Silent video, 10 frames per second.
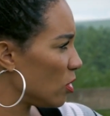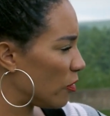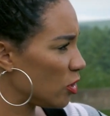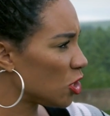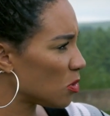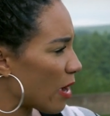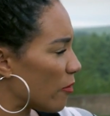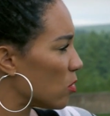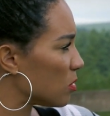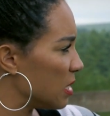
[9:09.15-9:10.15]
if you do have
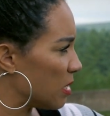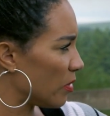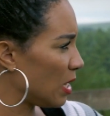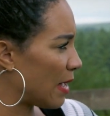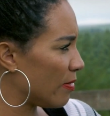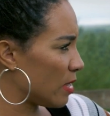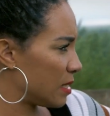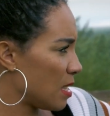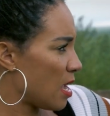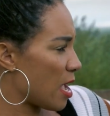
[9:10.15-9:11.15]
horses on the land,
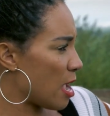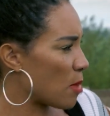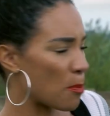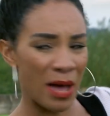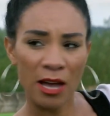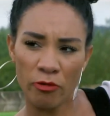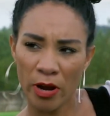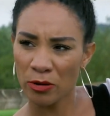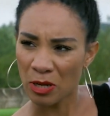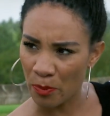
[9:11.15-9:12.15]
there's um, a back
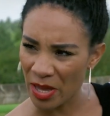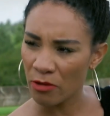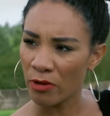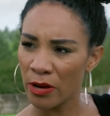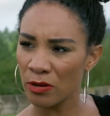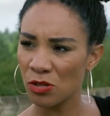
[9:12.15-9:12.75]
road, a B road,